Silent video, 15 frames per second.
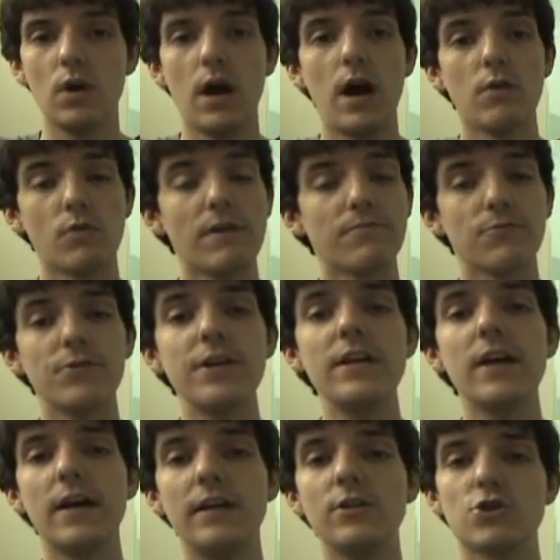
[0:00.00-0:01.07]
referee
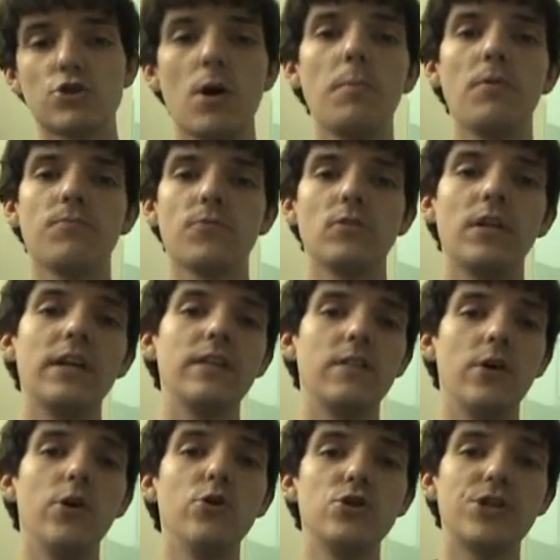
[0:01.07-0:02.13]
got in trouble for letting
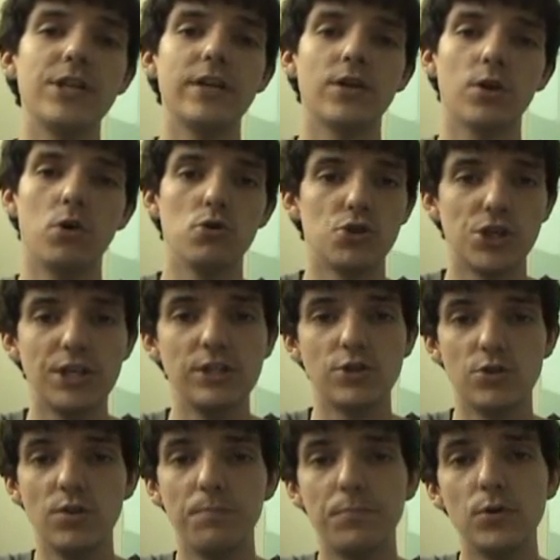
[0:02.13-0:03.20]
the OGN coach
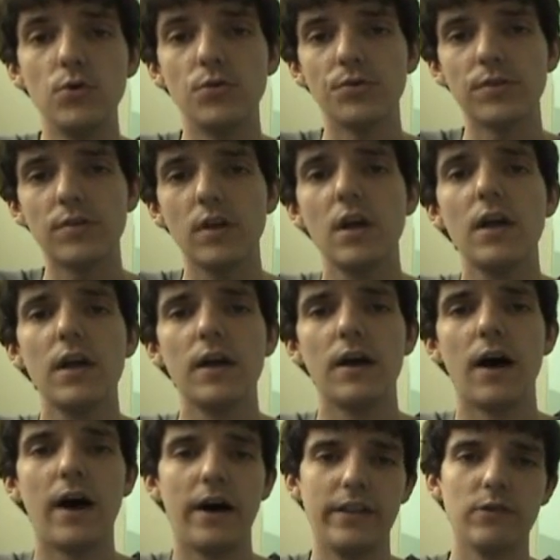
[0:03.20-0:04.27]
into the booth,
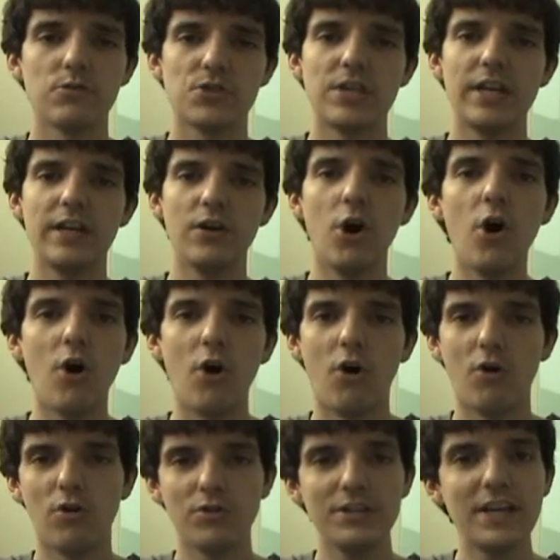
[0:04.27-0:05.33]
they were saying,
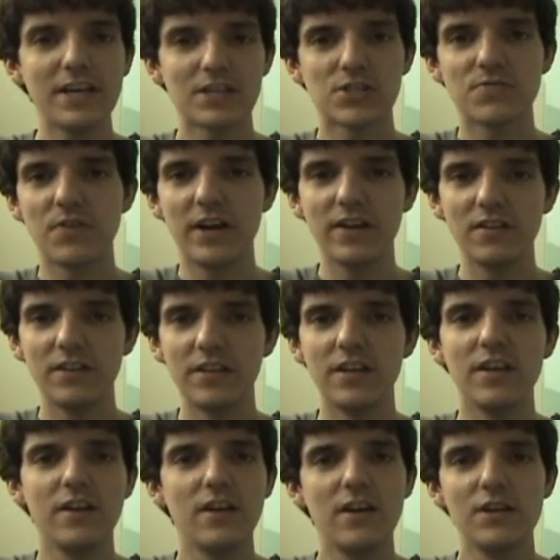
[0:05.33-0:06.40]
oh, yes,
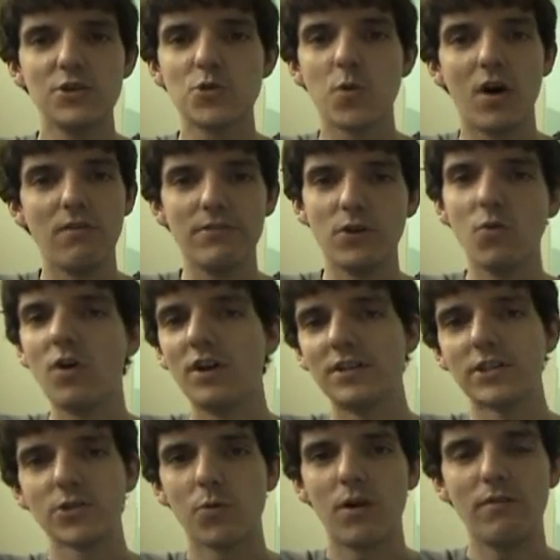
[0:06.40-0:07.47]
finally,
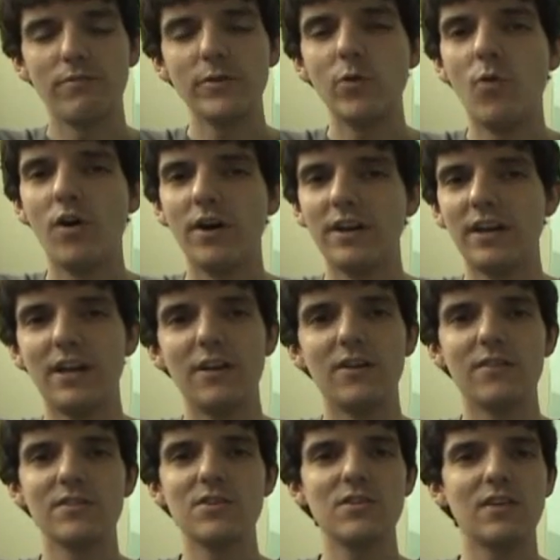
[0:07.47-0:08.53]
12-1, 12-1,
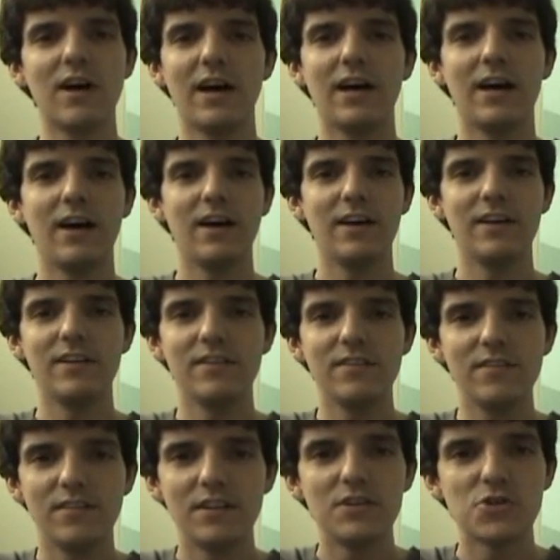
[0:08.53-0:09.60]

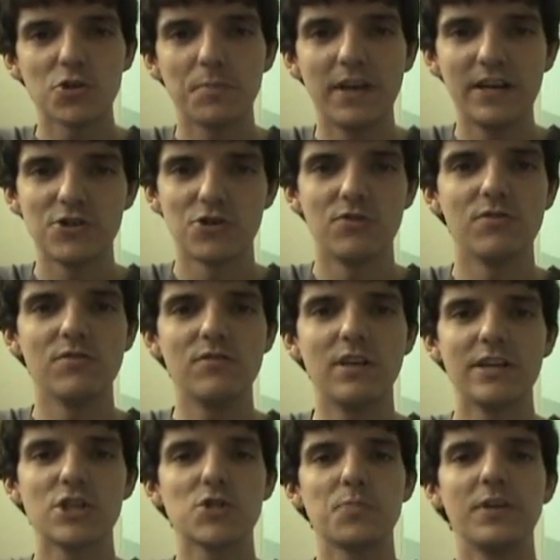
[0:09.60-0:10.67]
and the Eastern manager
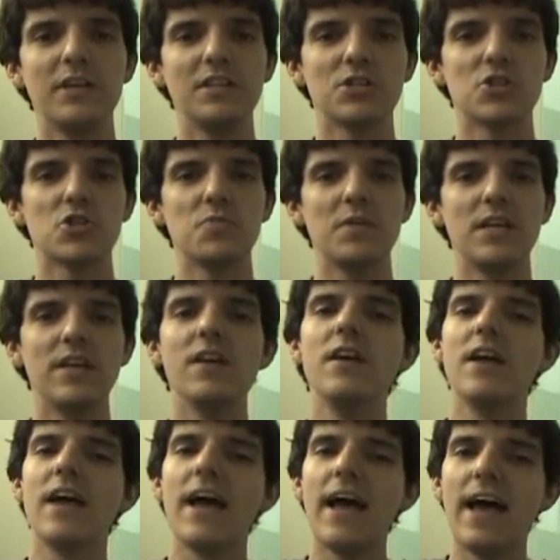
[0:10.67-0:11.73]
explained this to me
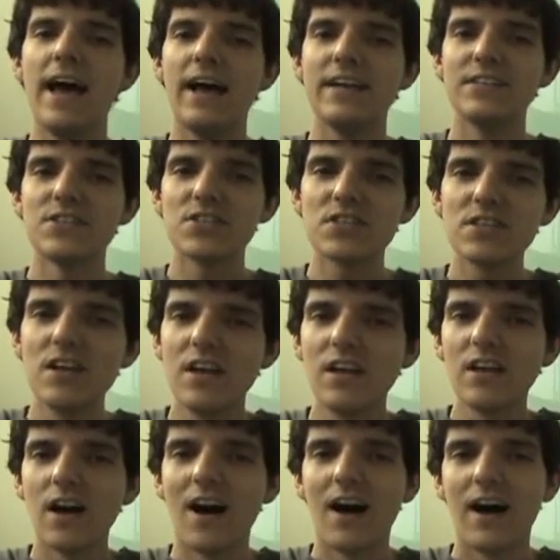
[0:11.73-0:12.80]
as
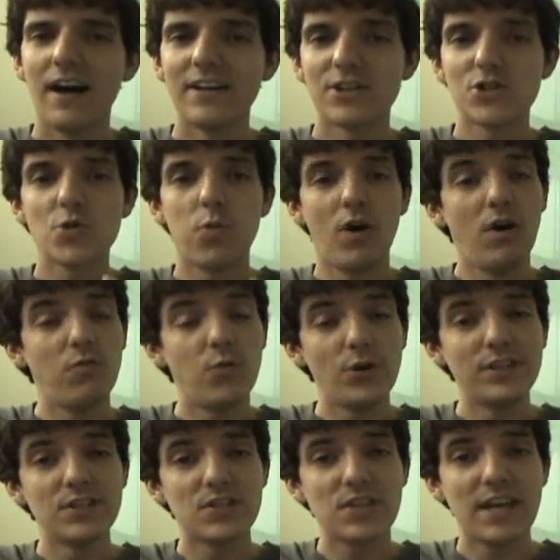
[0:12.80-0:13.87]
12
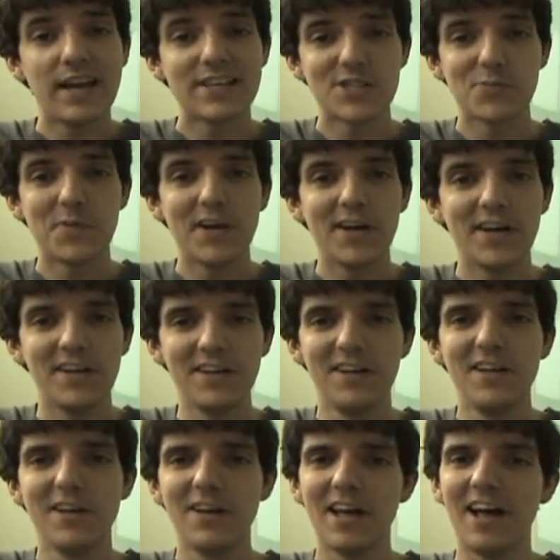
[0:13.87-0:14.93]
wins Kespa,